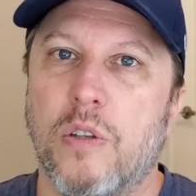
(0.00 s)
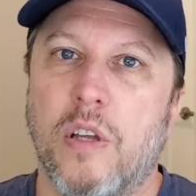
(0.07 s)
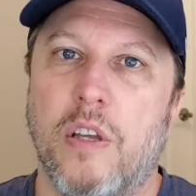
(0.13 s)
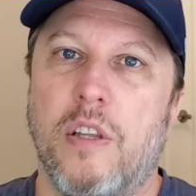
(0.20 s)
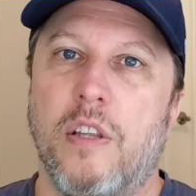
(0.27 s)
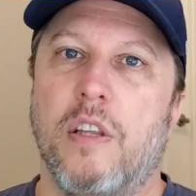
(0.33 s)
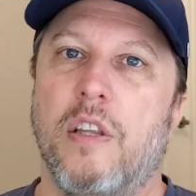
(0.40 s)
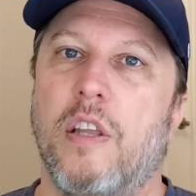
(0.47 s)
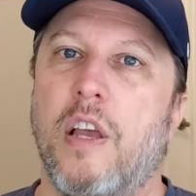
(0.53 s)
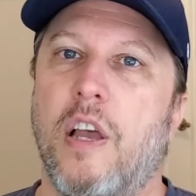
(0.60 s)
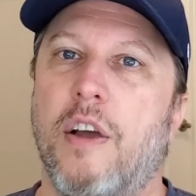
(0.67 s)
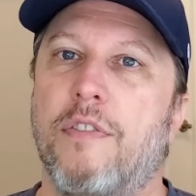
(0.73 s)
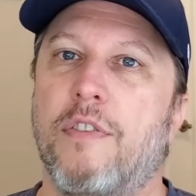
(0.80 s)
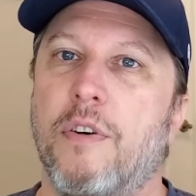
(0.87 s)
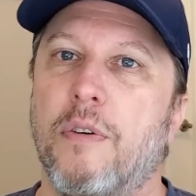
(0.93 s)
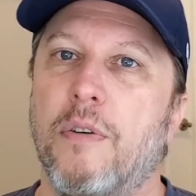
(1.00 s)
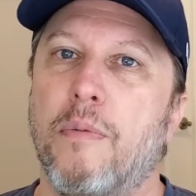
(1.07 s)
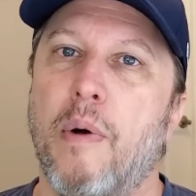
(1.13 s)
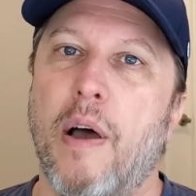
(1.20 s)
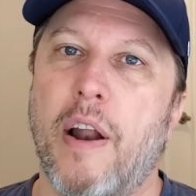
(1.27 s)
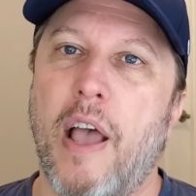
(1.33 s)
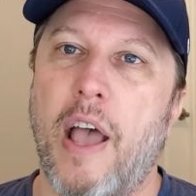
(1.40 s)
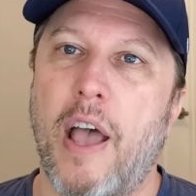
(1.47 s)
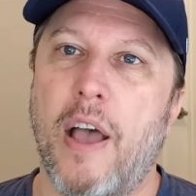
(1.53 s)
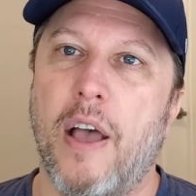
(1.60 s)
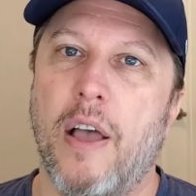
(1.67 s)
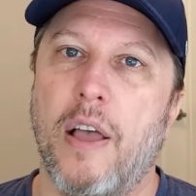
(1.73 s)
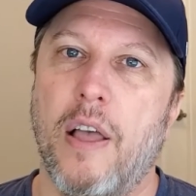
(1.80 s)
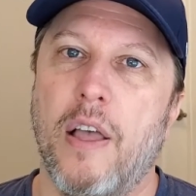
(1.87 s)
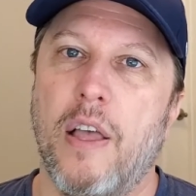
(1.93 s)
and after about a
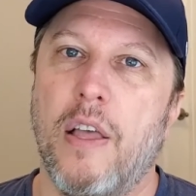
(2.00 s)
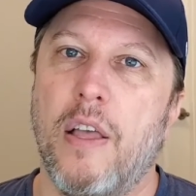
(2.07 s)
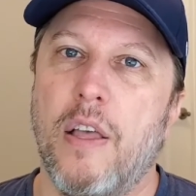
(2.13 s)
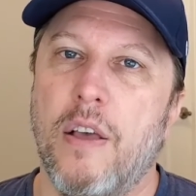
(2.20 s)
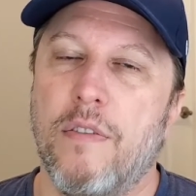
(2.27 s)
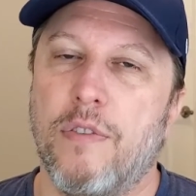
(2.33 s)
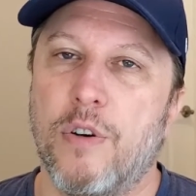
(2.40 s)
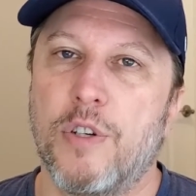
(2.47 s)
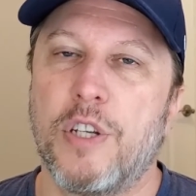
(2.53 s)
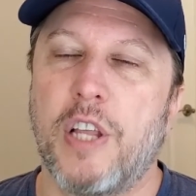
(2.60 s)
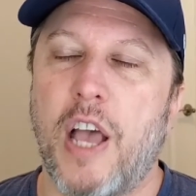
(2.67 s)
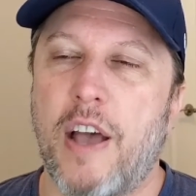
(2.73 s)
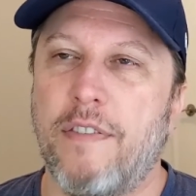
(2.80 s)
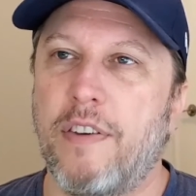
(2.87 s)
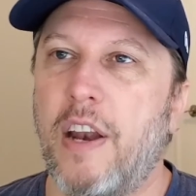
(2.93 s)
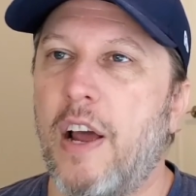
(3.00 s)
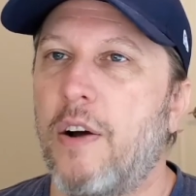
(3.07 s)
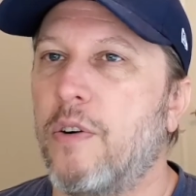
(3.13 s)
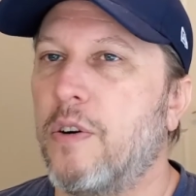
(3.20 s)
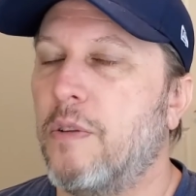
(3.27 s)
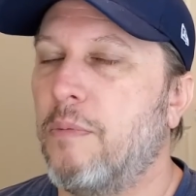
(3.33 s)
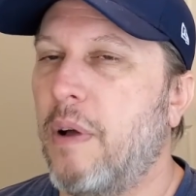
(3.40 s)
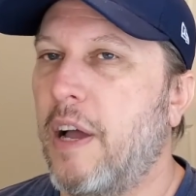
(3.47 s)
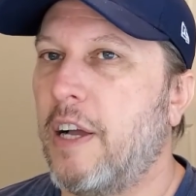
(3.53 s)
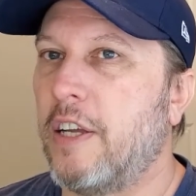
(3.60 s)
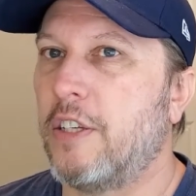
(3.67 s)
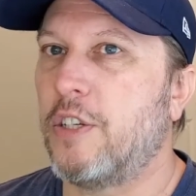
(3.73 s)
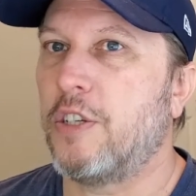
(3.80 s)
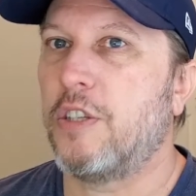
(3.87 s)
first half an hour of the match,